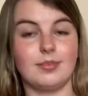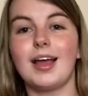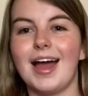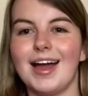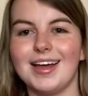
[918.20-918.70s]

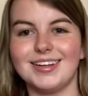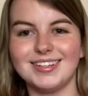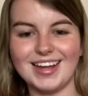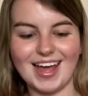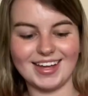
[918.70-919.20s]
And
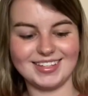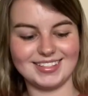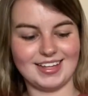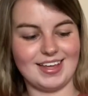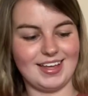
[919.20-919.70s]
next
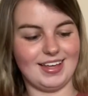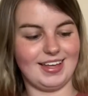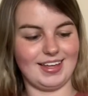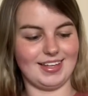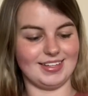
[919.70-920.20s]

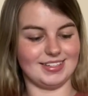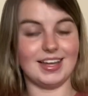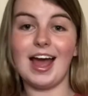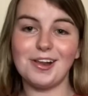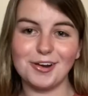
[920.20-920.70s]
is
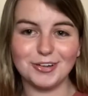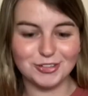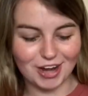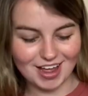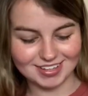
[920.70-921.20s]
another
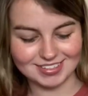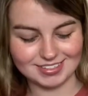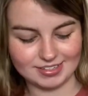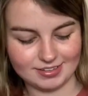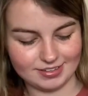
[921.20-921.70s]

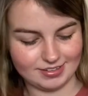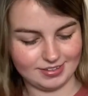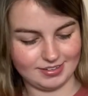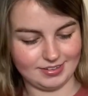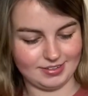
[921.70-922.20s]
dress,
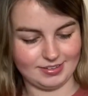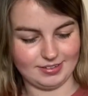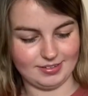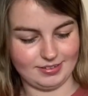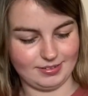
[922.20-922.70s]

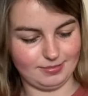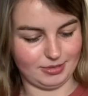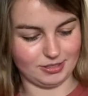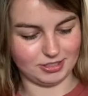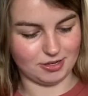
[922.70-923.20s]

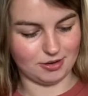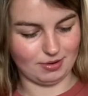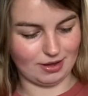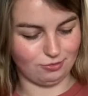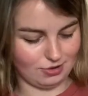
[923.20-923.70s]
because you know I
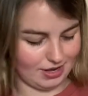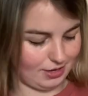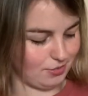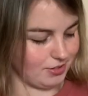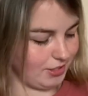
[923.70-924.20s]
really
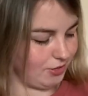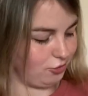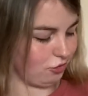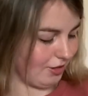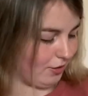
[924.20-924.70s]
wanted to
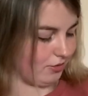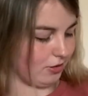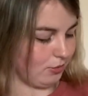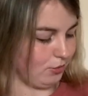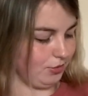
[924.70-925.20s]
try out the
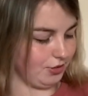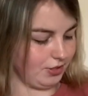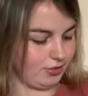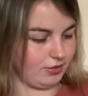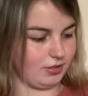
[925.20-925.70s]

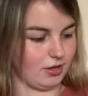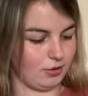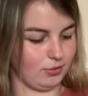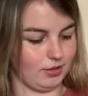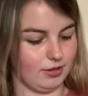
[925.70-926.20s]

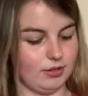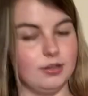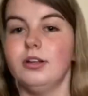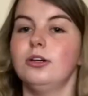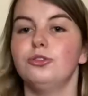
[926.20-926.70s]
whole
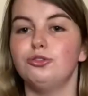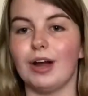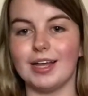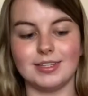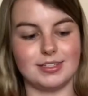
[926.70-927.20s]

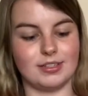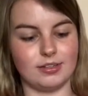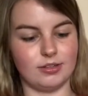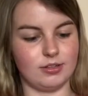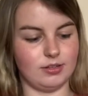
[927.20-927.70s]
dress
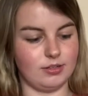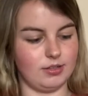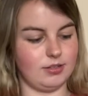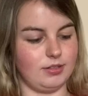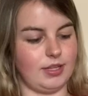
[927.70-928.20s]

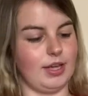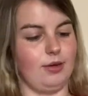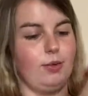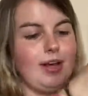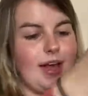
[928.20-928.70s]
thing.
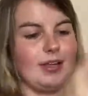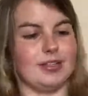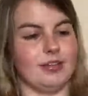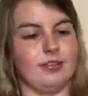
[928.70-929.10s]
Where the hell is it?